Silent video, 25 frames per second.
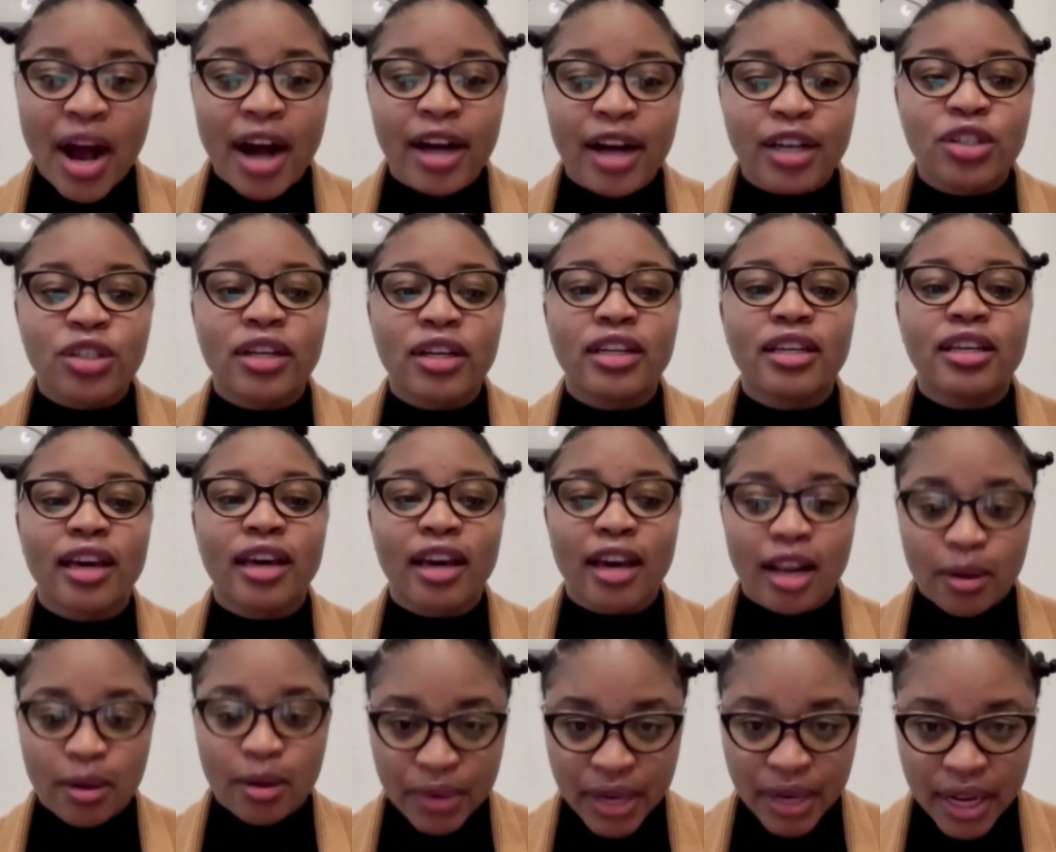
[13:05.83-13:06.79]
actually
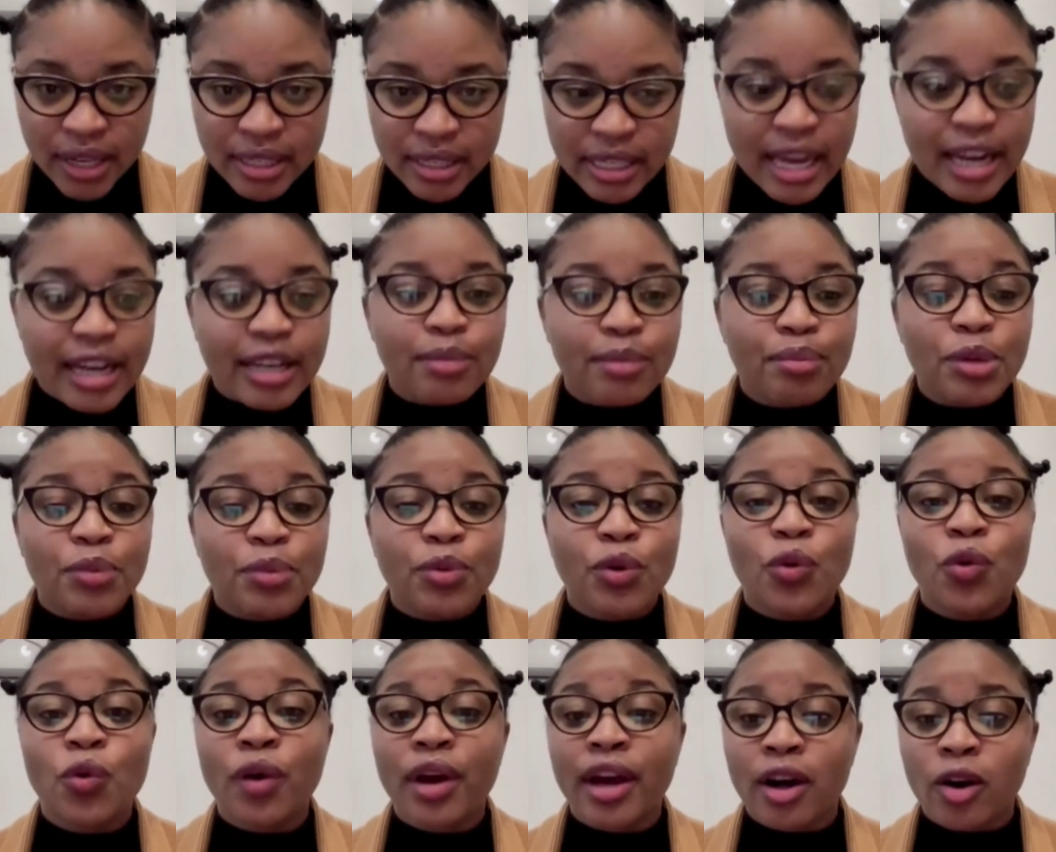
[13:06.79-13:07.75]
helped us and people
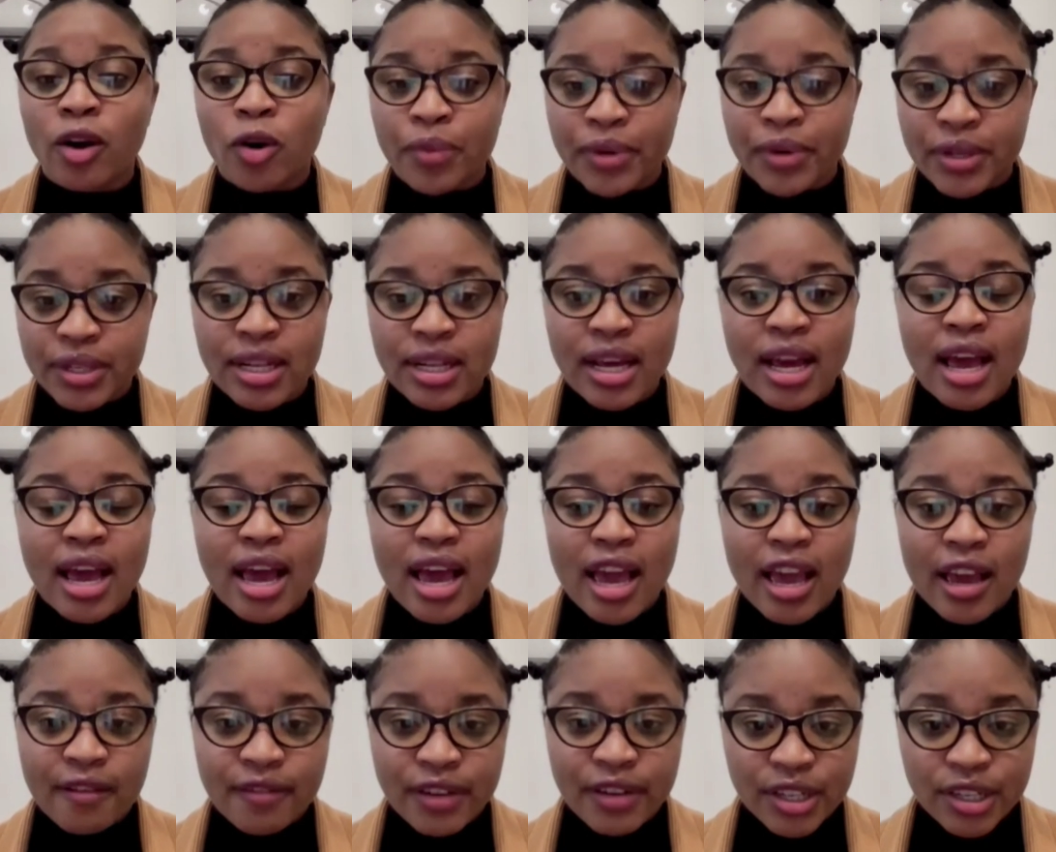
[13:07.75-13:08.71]
who help us
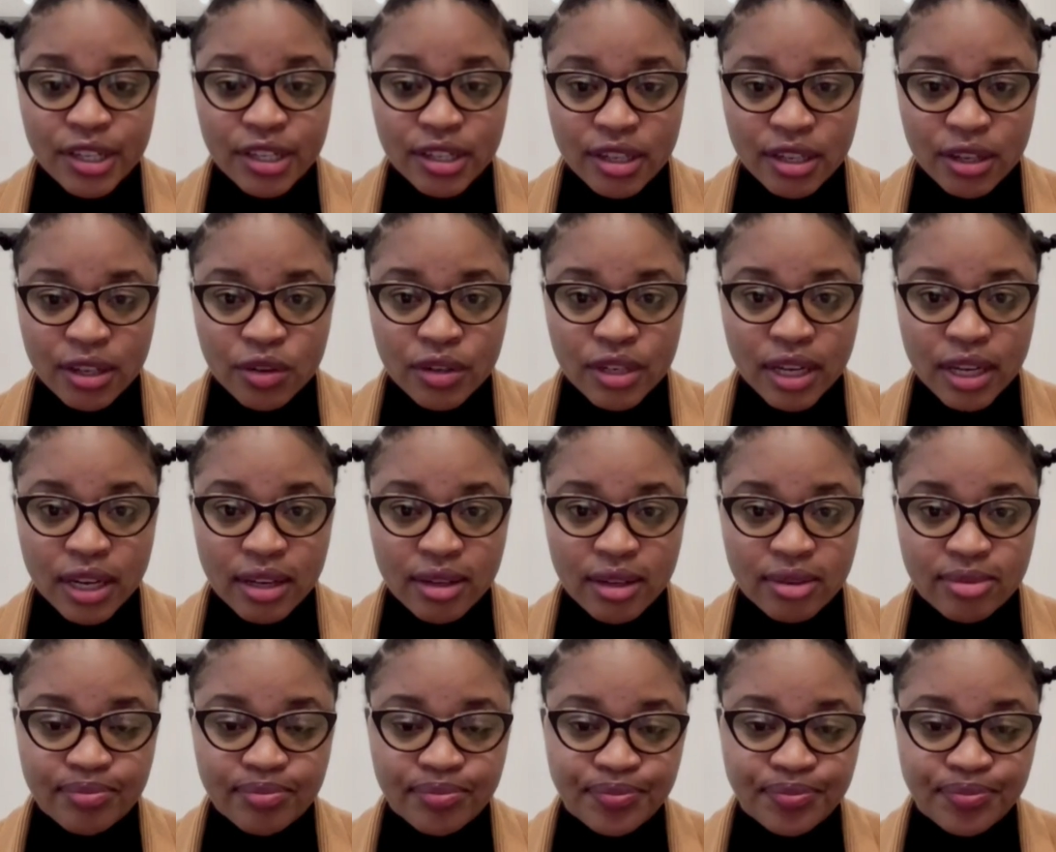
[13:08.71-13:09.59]
every single day.